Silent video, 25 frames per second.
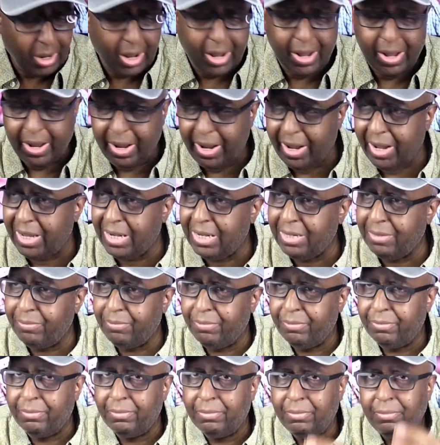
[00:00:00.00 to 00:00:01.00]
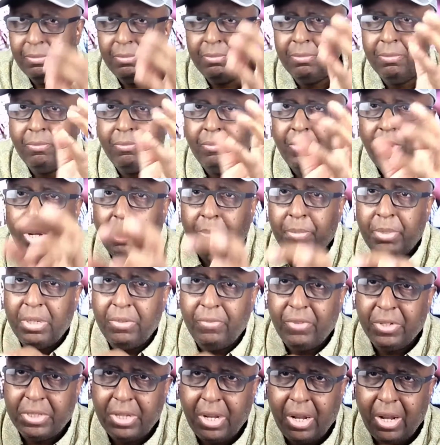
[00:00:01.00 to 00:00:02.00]
I had a bit of
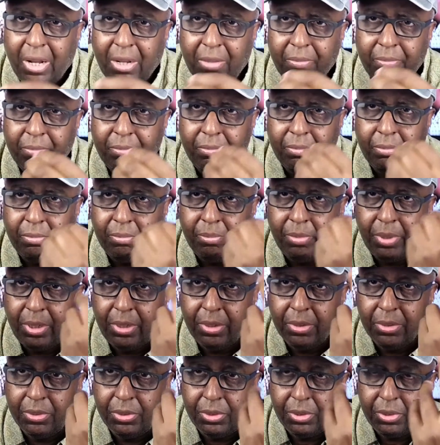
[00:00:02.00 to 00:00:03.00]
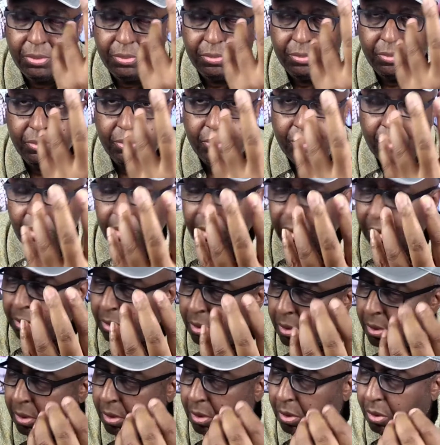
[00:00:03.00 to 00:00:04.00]
a time because
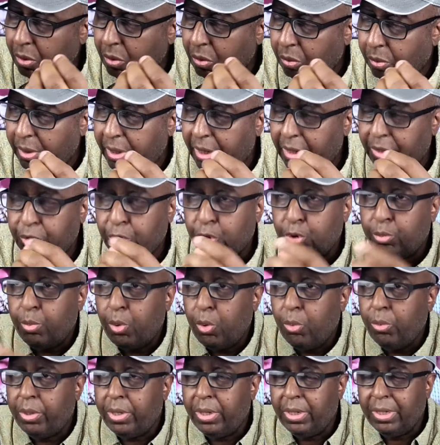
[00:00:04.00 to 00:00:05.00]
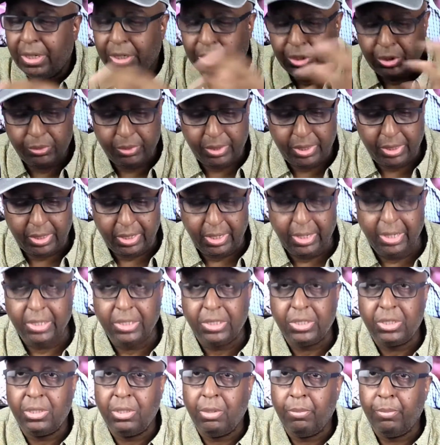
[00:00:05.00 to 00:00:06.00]
when I smoke and I drink, it
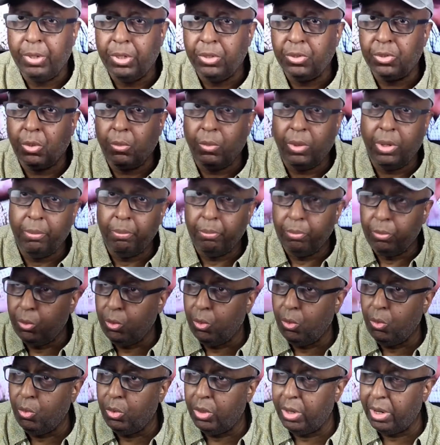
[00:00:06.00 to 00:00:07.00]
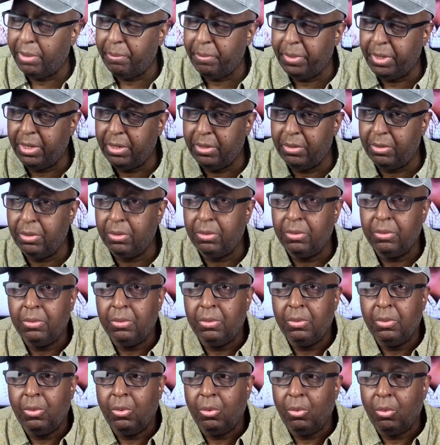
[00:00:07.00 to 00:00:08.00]
depends on what mood I'm in,
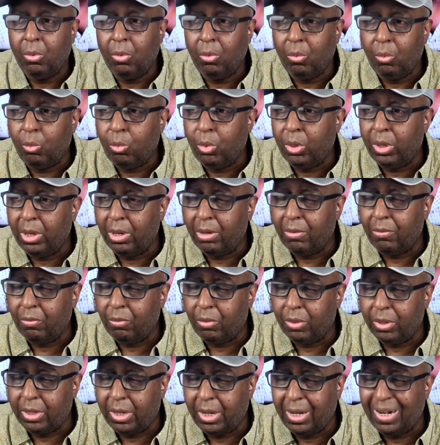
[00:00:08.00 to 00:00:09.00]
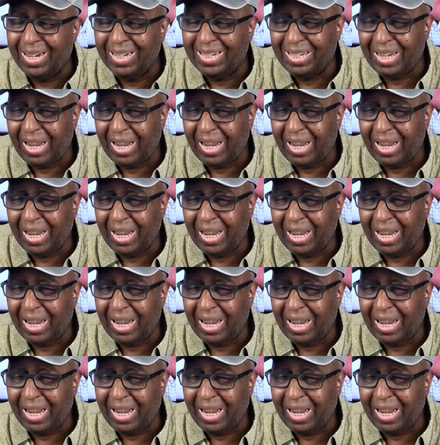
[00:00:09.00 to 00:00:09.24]
what kind of